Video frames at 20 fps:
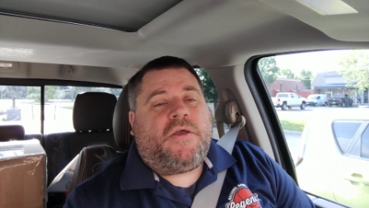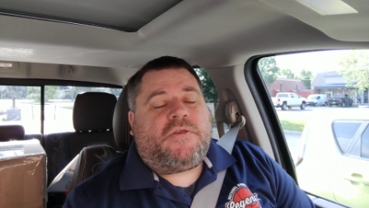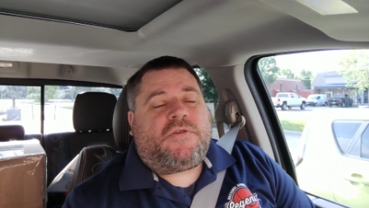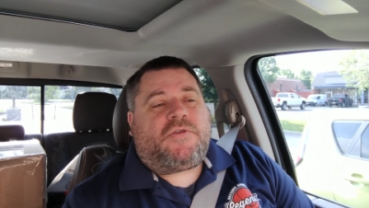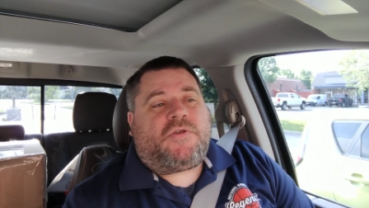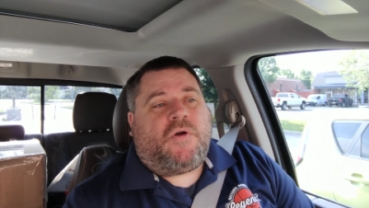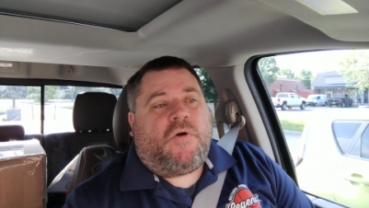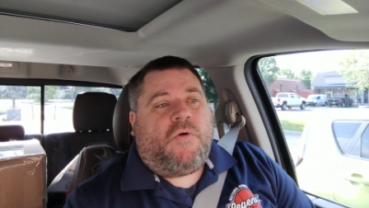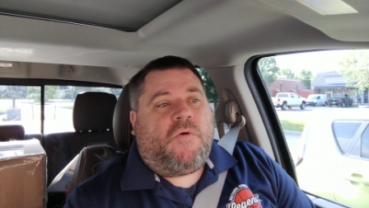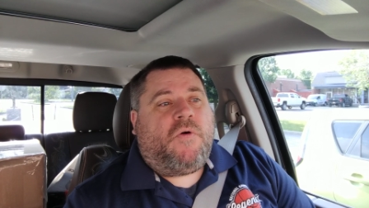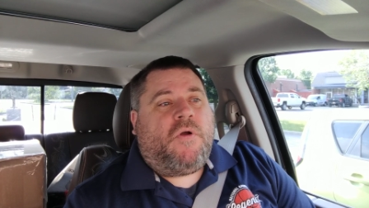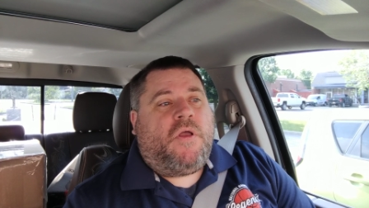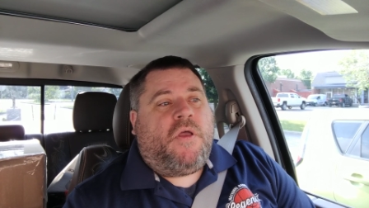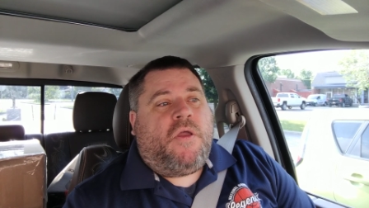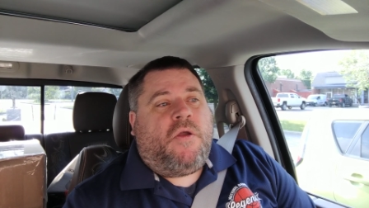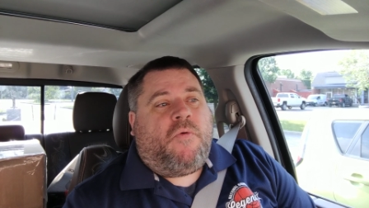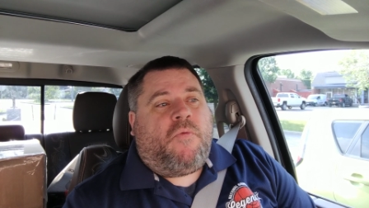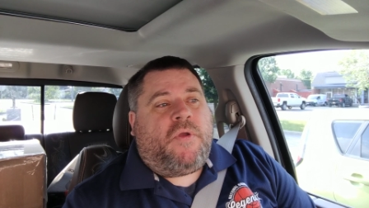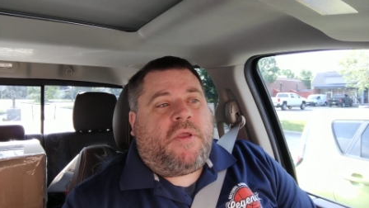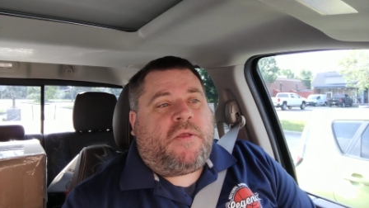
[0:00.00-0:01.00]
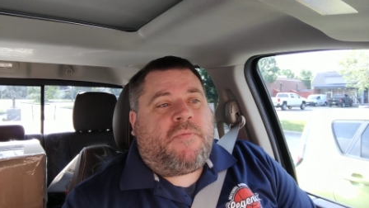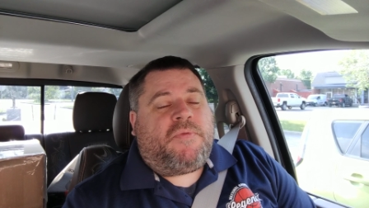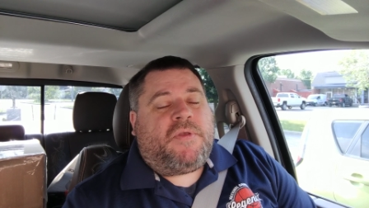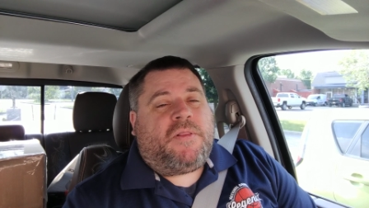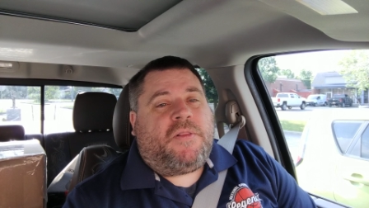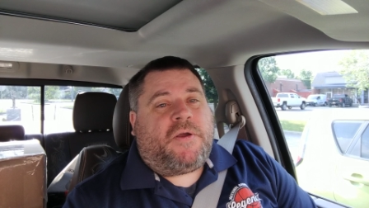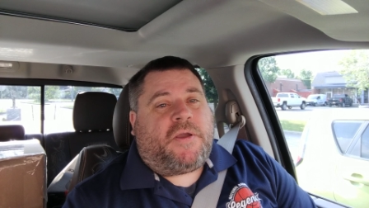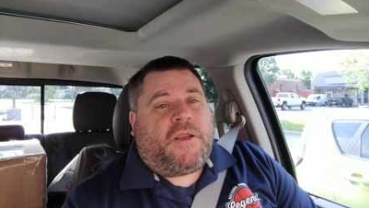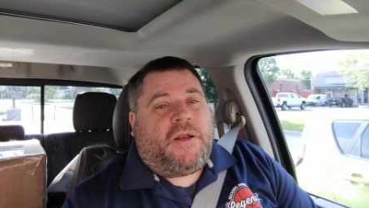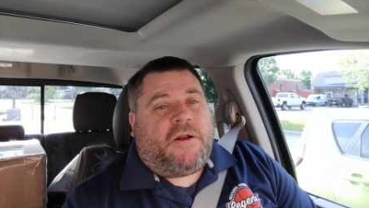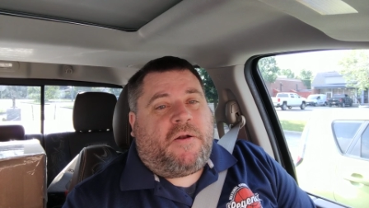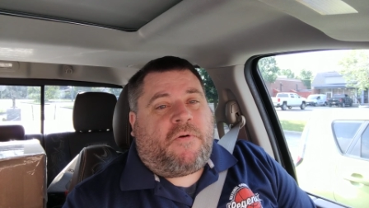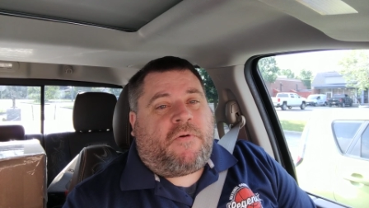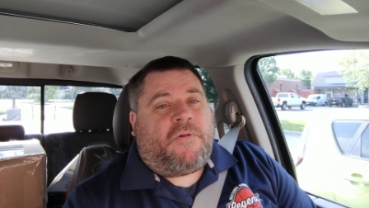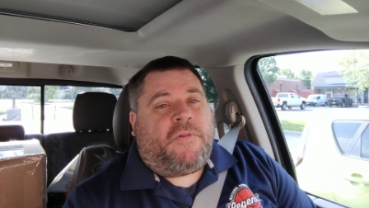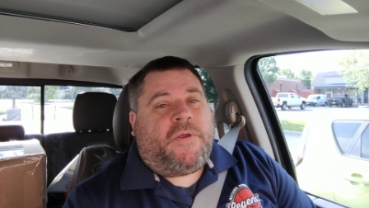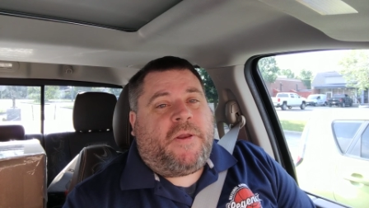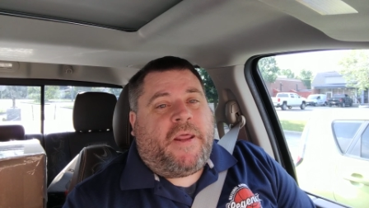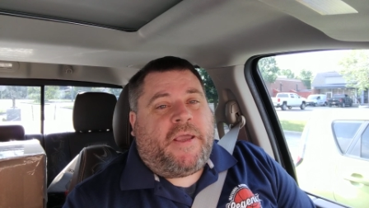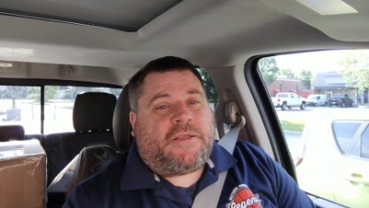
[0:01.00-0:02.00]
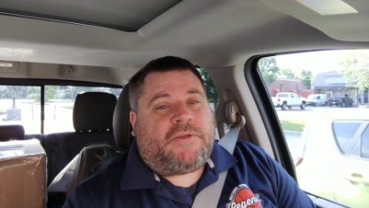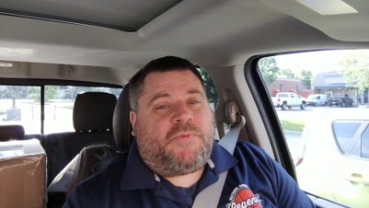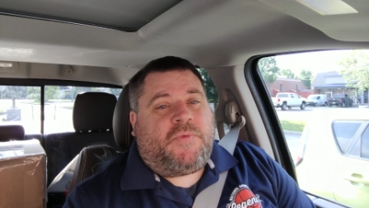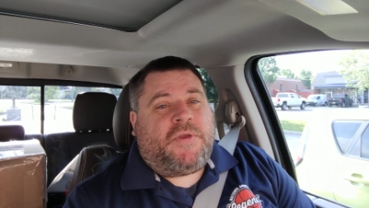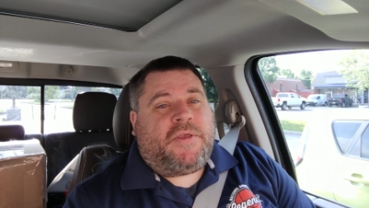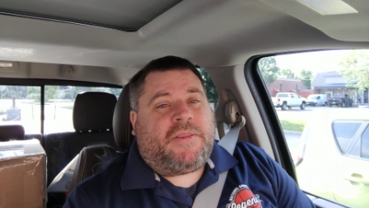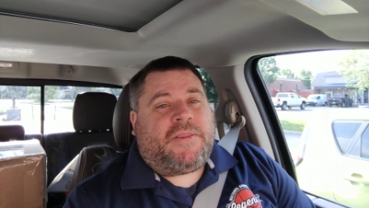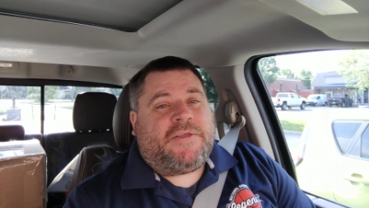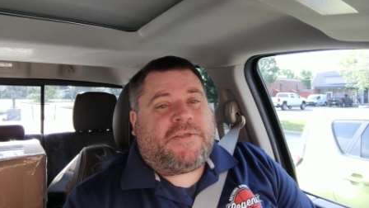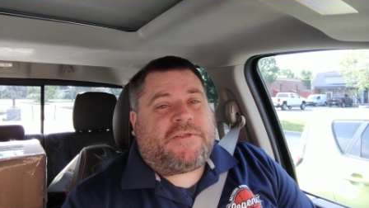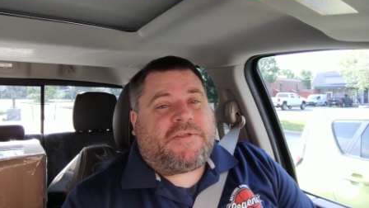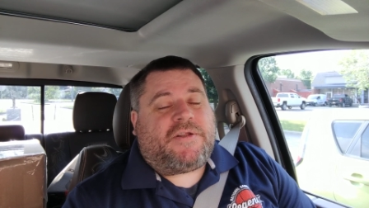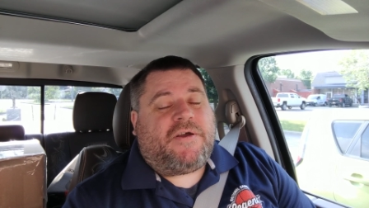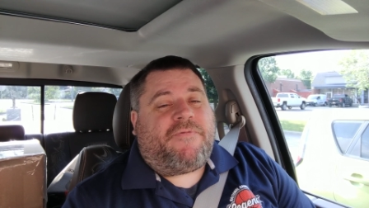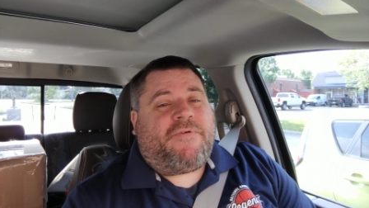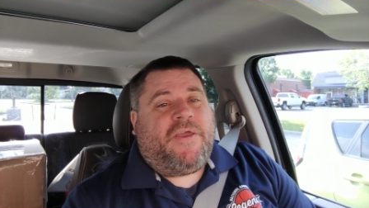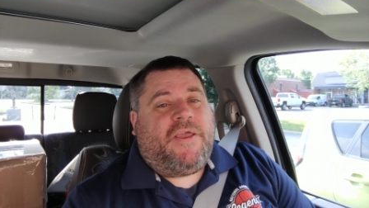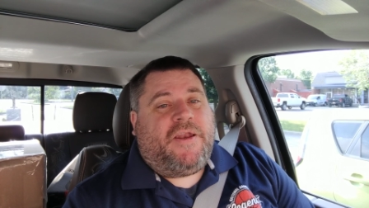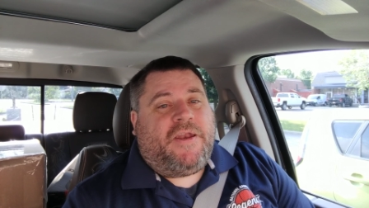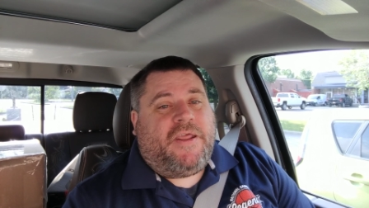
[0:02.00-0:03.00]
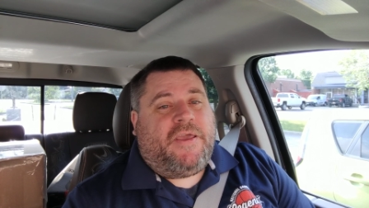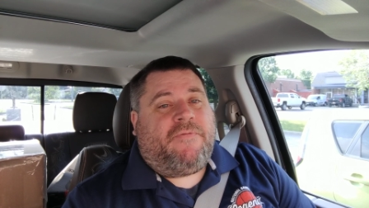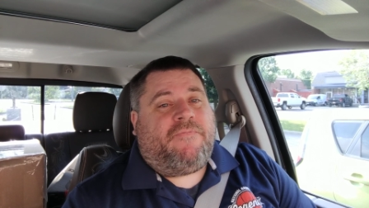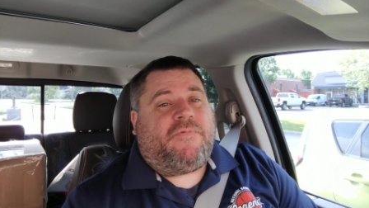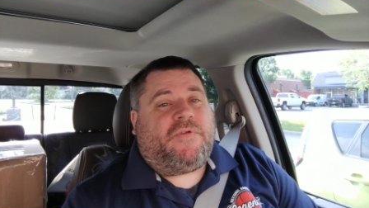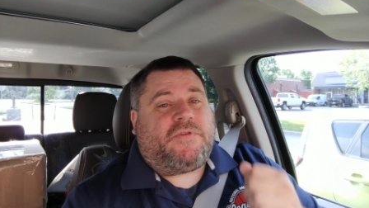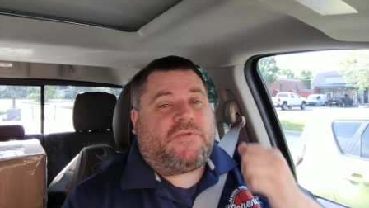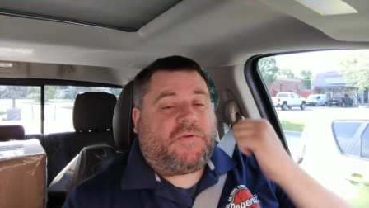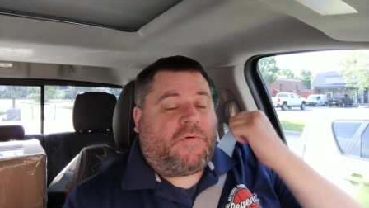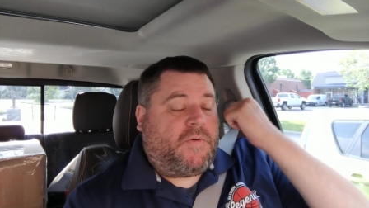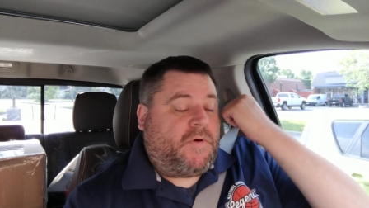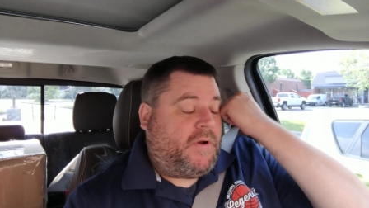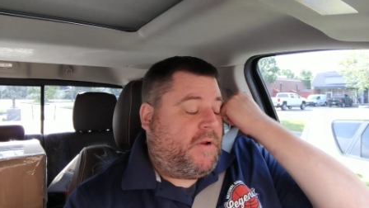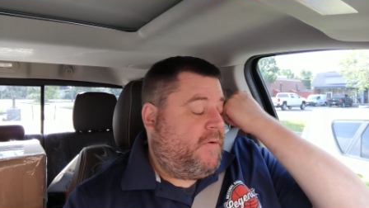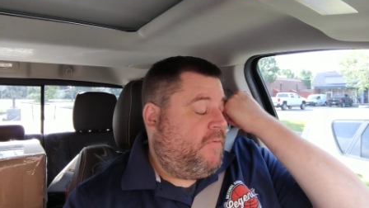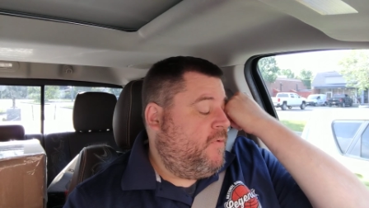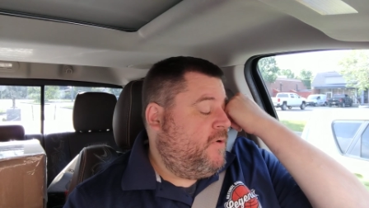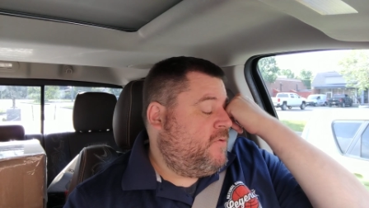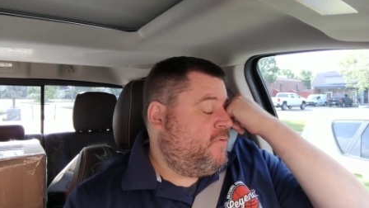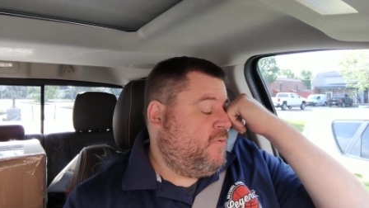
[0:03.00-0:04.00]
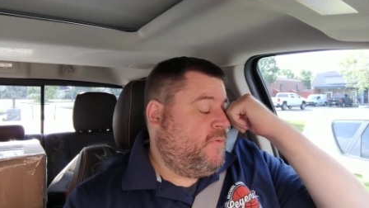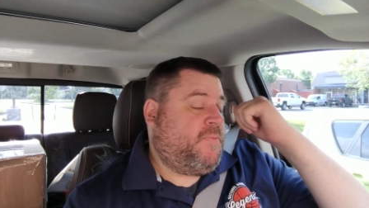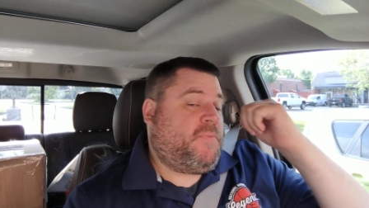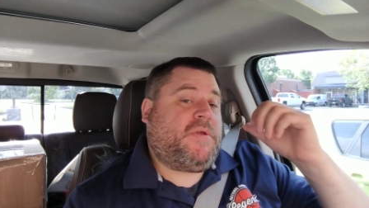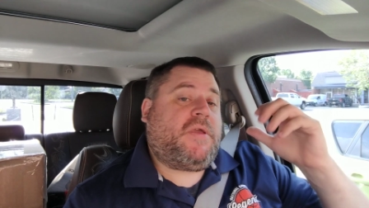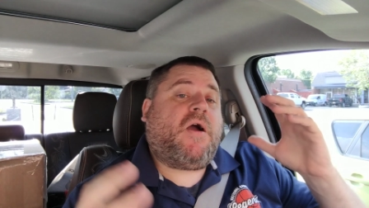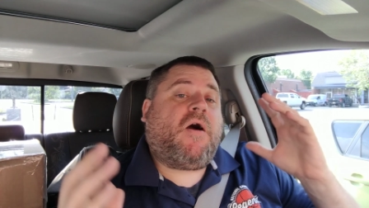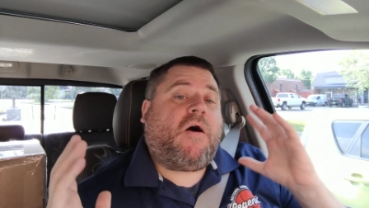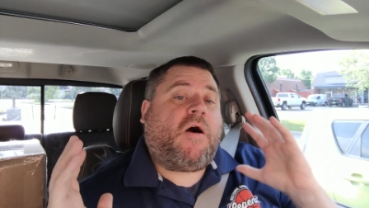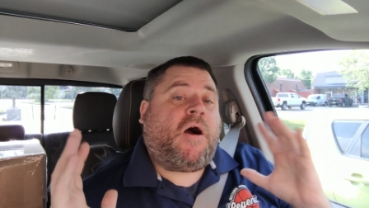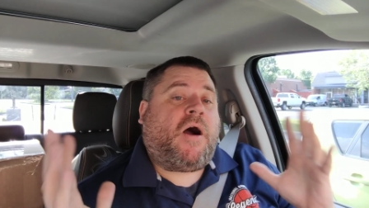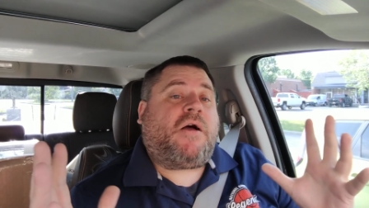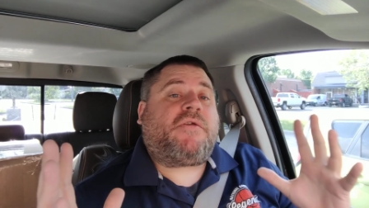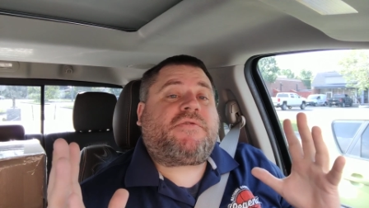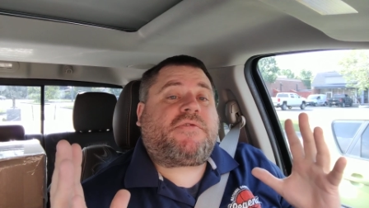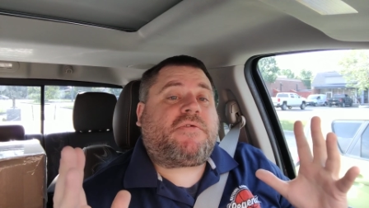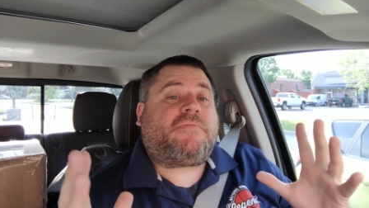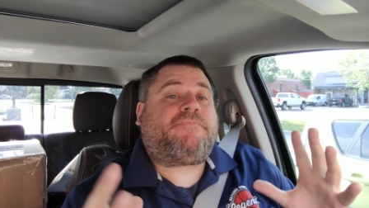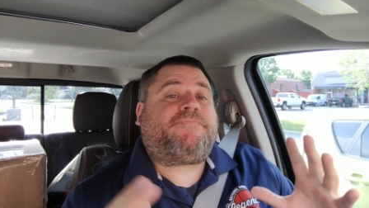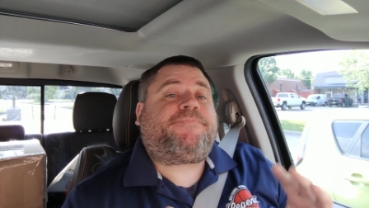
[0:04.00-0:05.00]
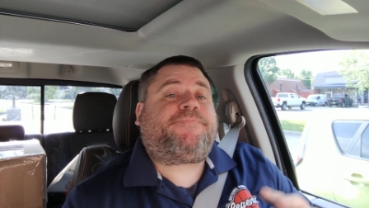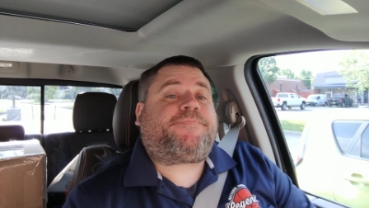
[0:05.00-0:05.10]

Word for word: So we could be looking at early next week this stuff hitting inventory, which would be awesome.